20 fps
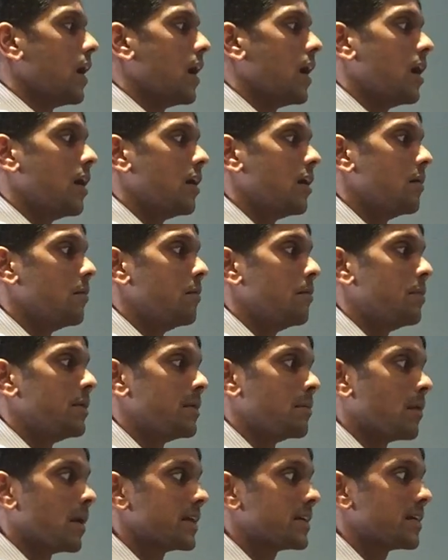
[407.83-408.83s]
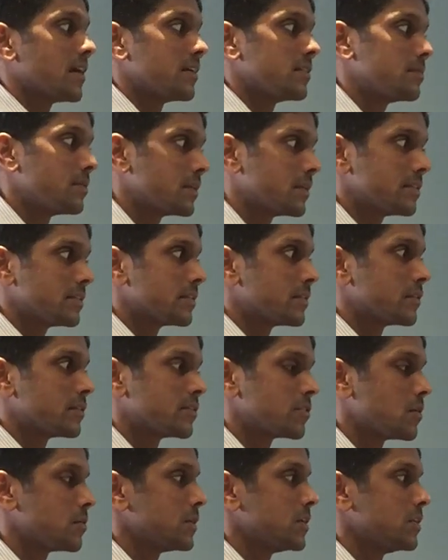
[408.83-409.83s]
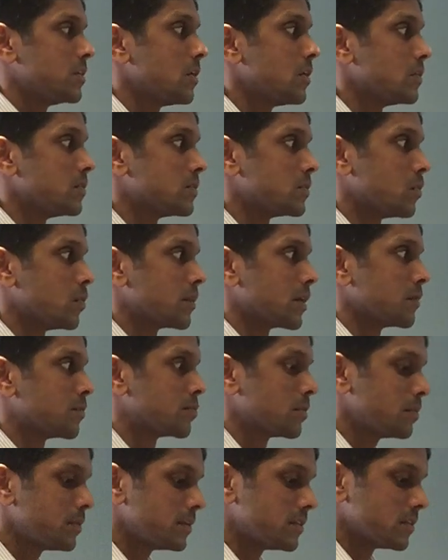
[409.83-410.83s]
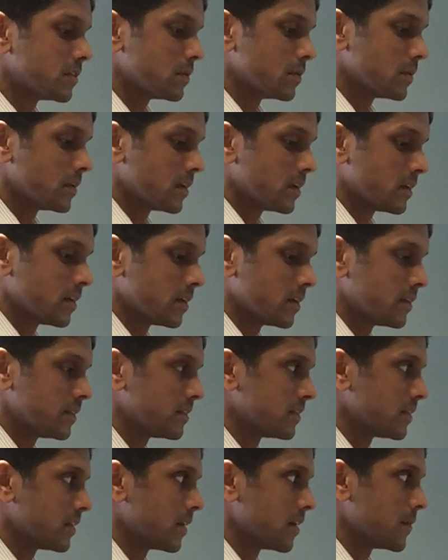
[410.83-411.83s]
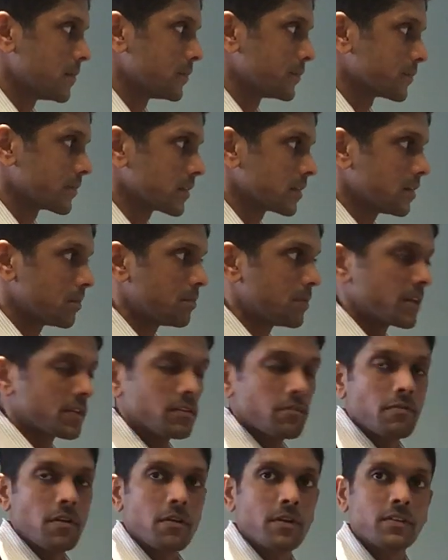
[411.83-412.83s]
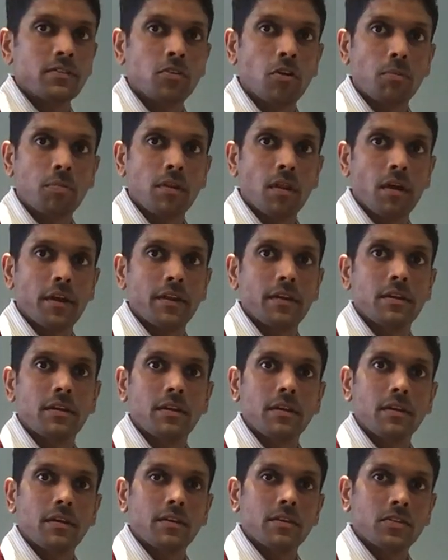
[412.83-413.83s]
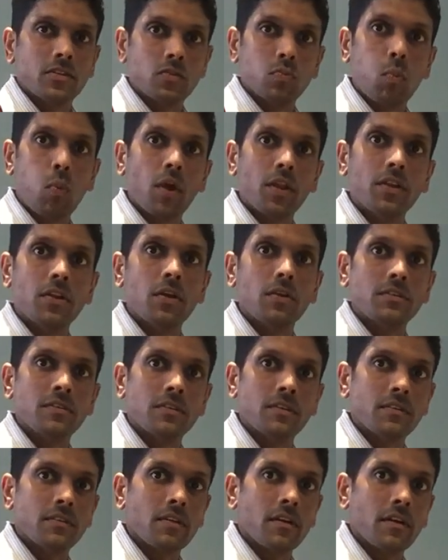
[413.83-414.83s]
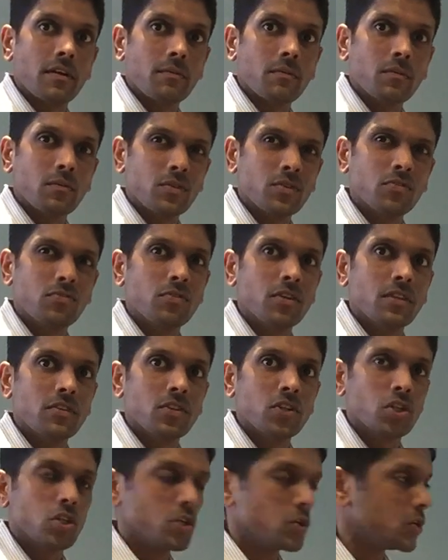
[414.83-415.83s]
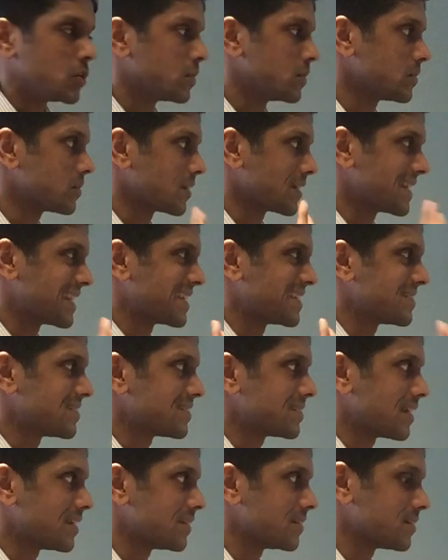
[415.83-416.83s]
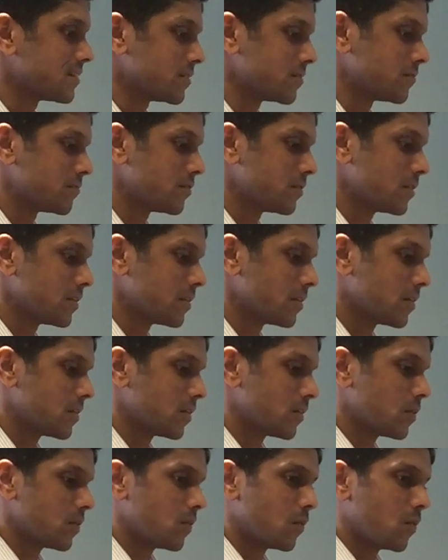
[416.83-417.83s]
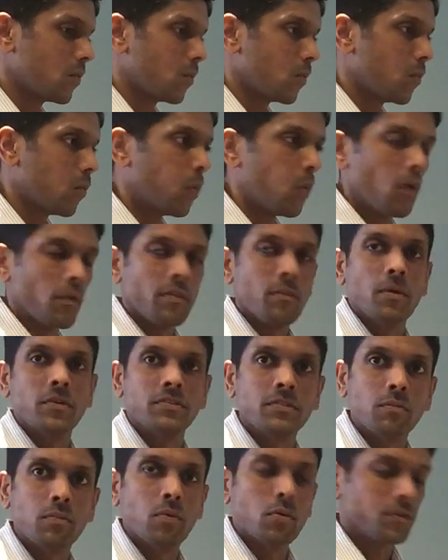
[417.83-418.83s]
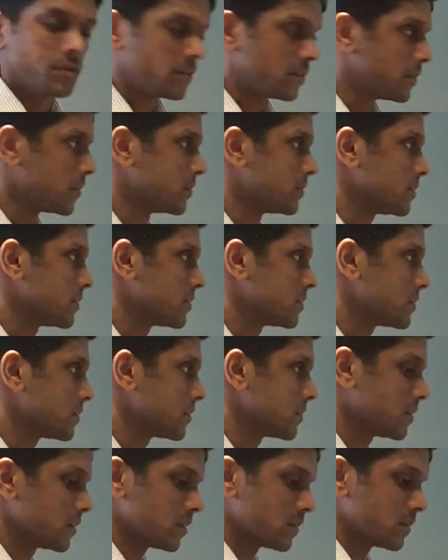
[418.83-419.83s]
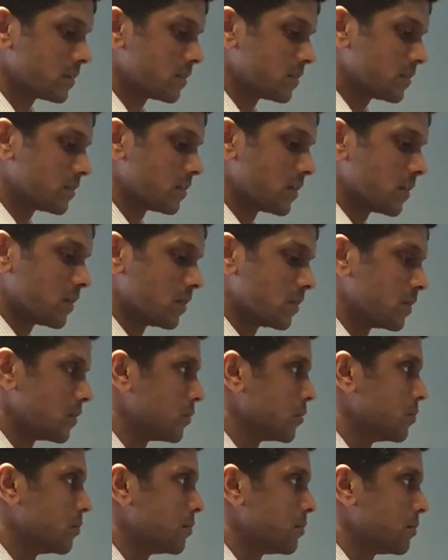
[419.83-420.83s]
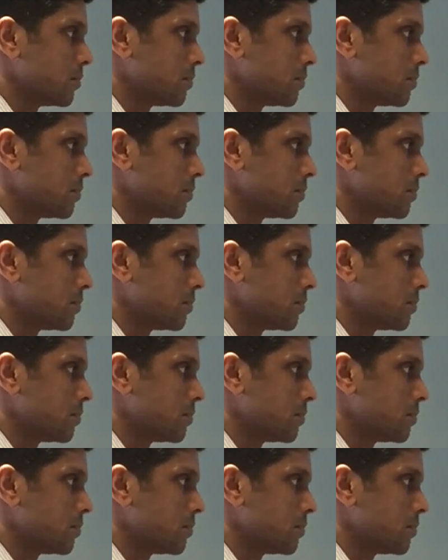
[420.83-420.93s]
But in my case, because there are so many notes, what I'd probably do is pick the very top line, just one note at a time, which is really the tune, so I can get a sense of what the most important note is. So it would